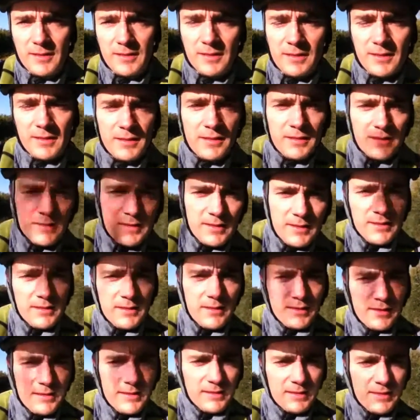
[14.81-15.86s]

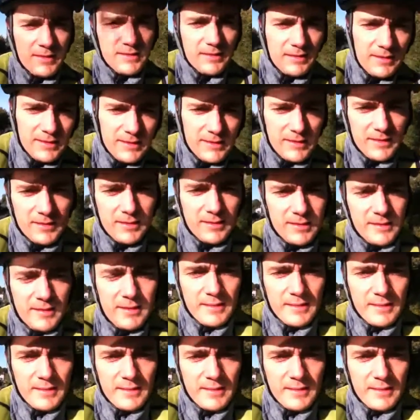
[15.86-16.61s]
No one is speaking in this clip.